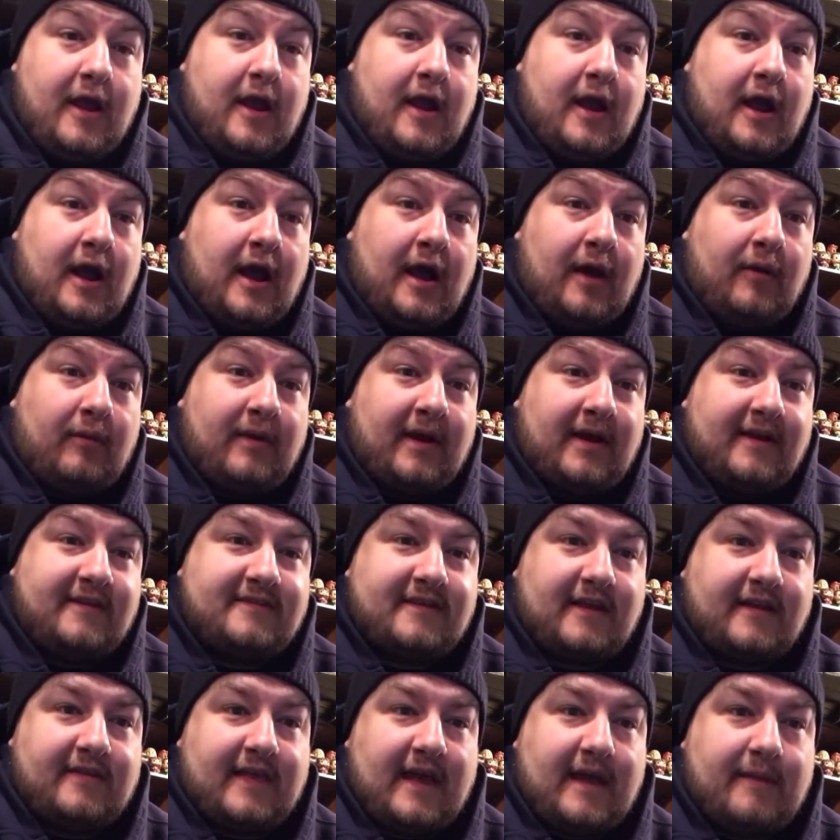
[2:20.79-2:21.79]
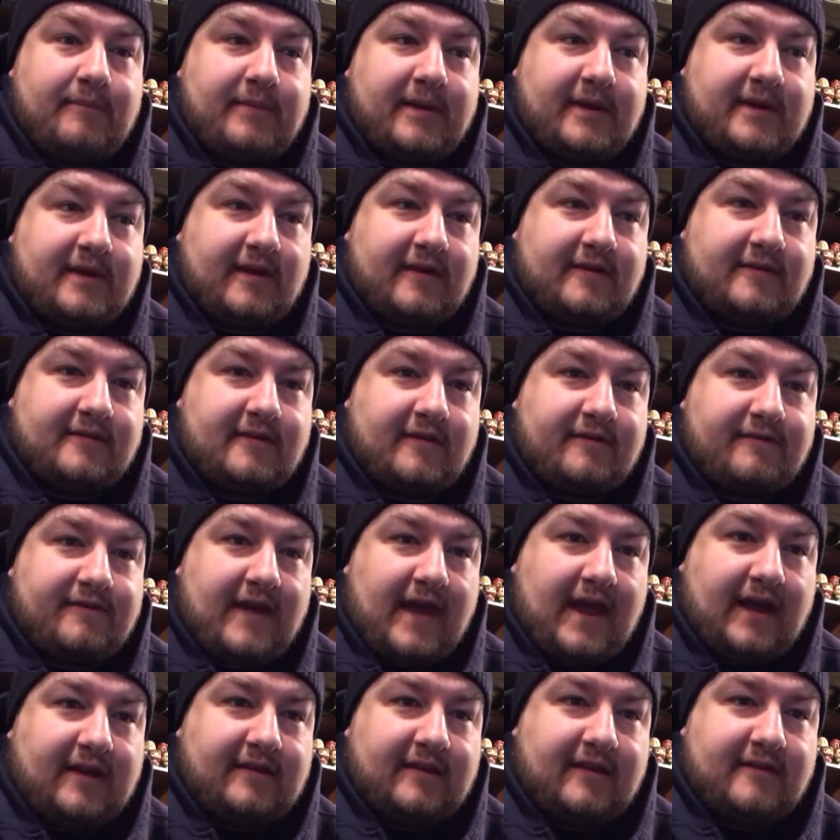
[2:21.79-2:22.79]
when I said that, because the
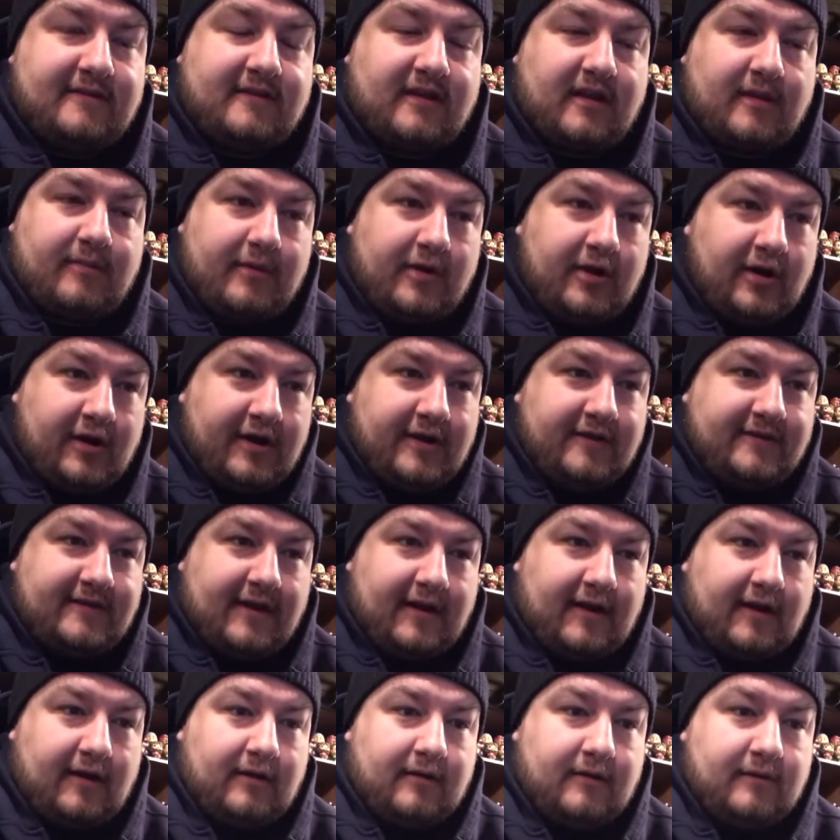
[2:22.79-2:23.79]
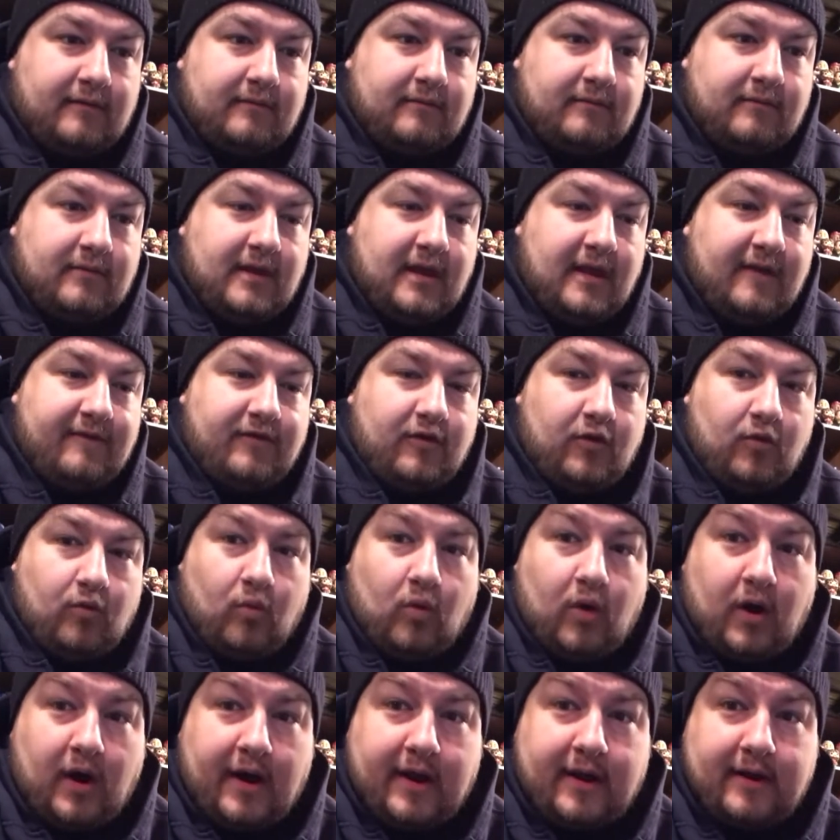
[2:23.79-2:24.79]
fact is the community's there if you
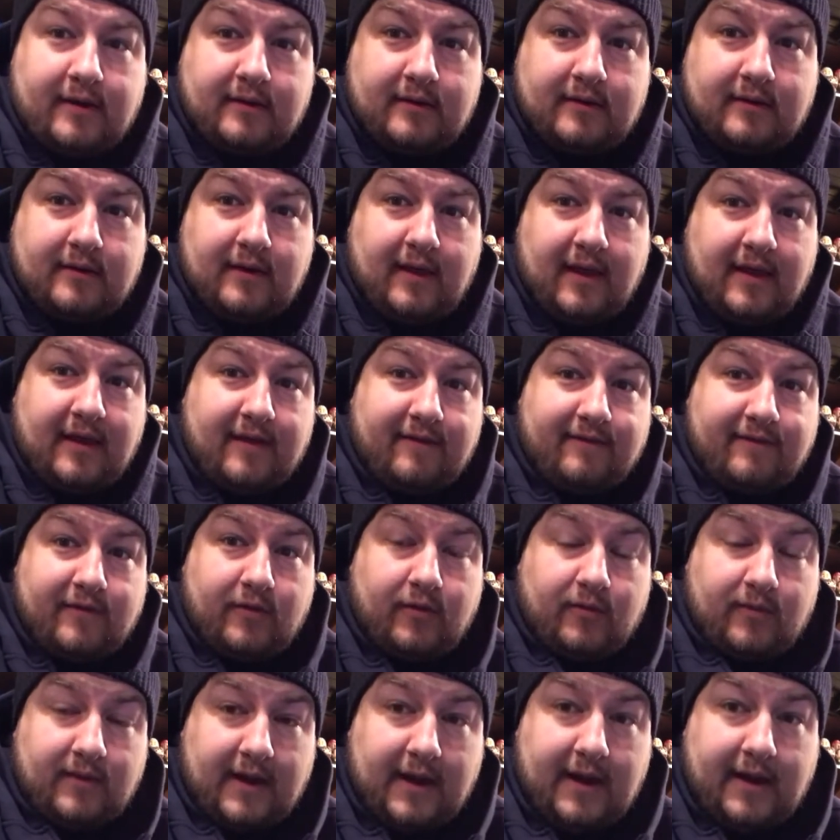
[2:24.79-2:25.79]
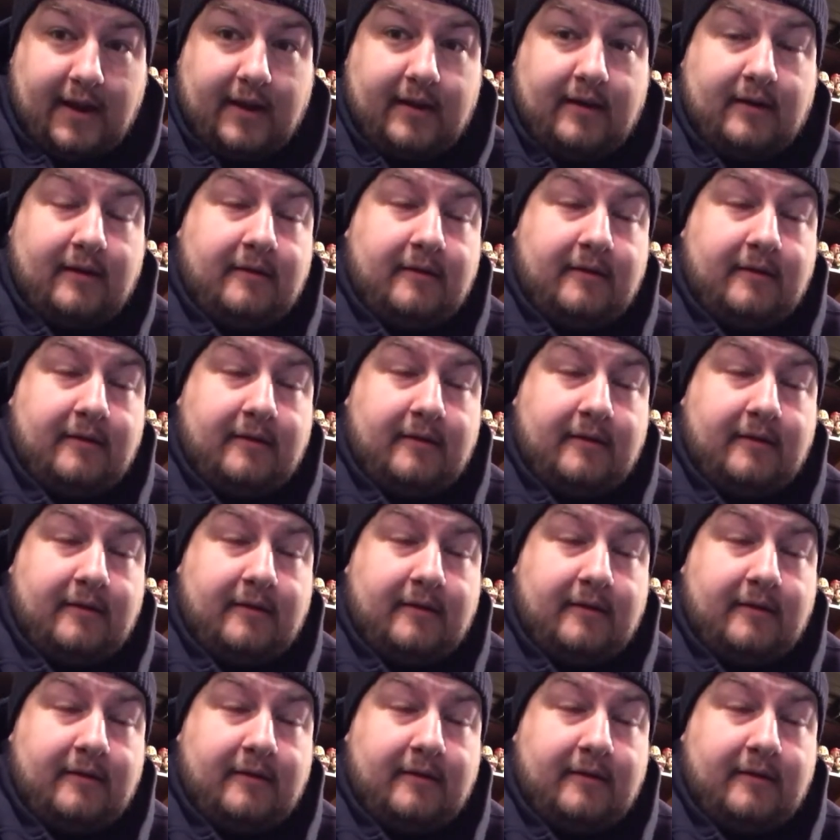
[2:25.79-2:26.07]
want it and if you need it.